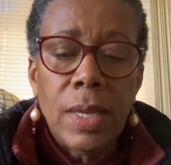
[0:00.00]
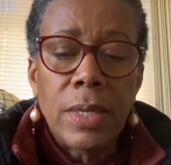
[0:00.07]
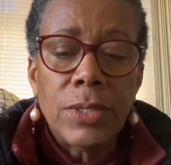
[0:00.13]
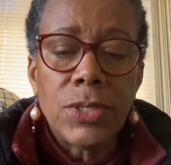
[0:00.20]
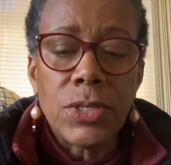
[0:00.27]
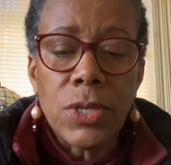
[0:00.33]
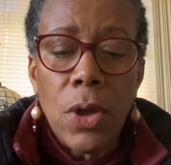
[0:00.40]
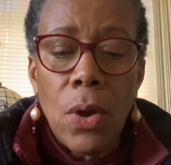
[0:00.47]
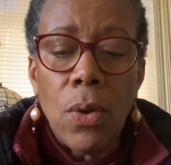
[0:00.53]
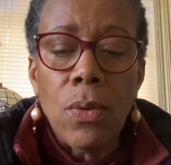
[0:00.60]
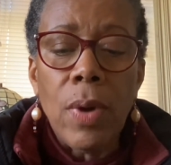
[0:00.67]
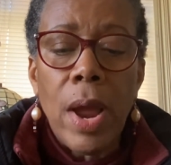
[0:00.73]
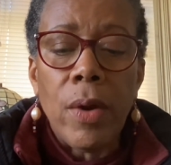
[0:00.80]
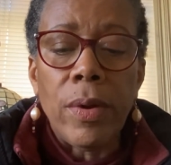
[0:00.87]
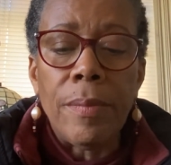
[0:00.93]

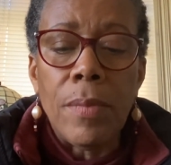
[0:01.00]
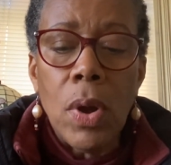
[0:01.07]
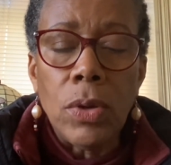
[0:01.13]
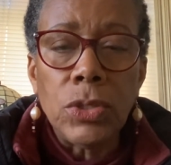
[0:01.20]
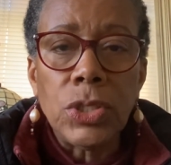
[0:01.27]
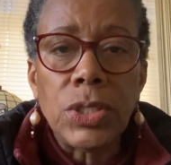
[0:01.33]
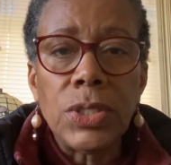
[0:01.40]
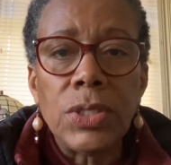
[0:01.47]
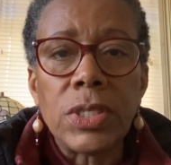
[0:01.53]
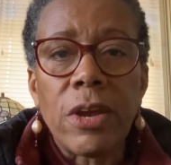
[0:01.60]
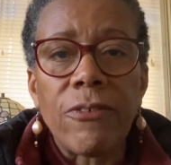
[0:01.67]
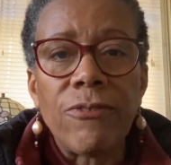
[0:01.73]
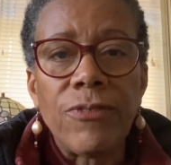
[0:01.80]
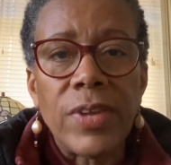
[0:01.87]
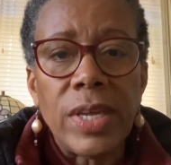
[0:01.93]
So our emotions, our
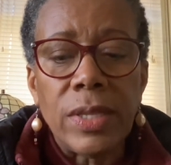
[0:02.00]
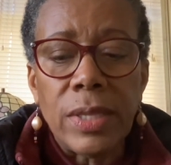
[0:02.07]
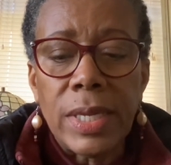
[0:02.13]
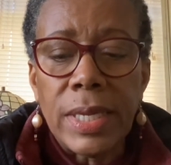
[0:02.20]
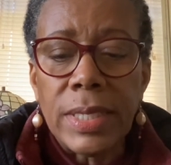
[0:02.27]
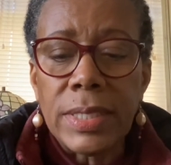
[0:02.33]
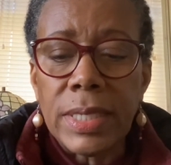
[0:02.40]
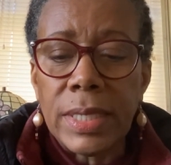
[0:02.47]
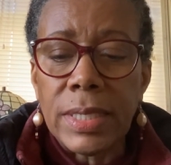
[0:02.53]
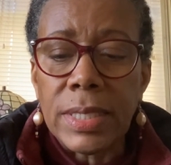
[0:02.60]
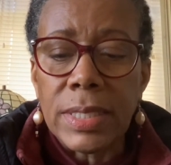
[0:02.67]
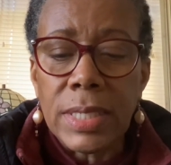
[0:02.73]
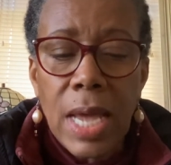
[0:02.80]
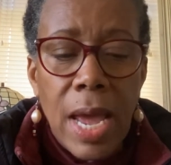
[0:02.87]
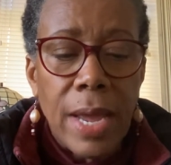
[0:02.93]
feelings, and
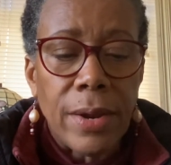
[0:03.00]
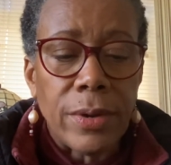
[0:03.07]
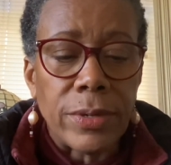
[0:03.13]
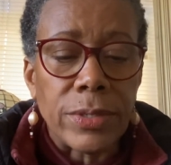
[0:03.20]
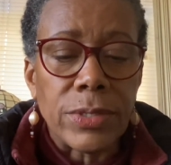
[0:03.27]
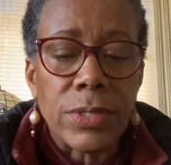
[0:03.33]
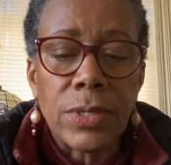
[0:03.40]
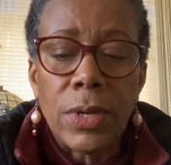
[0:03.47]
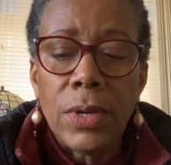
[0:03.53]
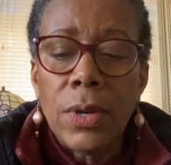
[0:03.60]
desires